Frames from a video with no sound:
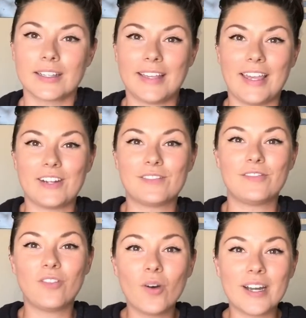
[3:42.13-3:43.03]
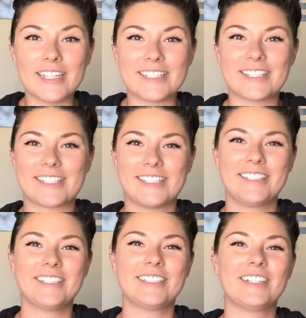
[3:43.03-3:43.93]
Okay, your voice
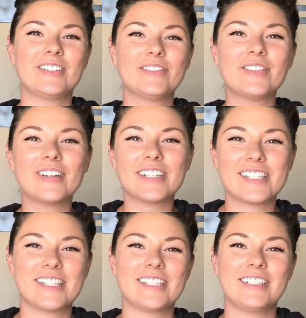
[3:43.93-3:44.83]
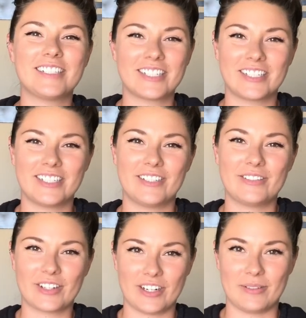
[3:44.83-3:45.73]
is a deter
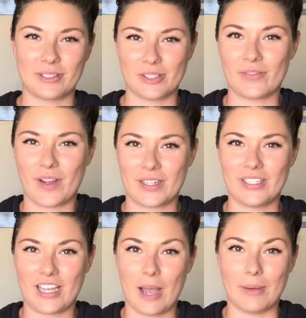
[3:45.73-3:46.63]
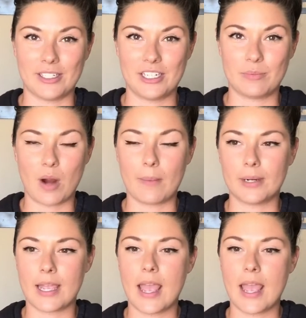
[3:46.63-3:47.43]
for criminals to come onto your property.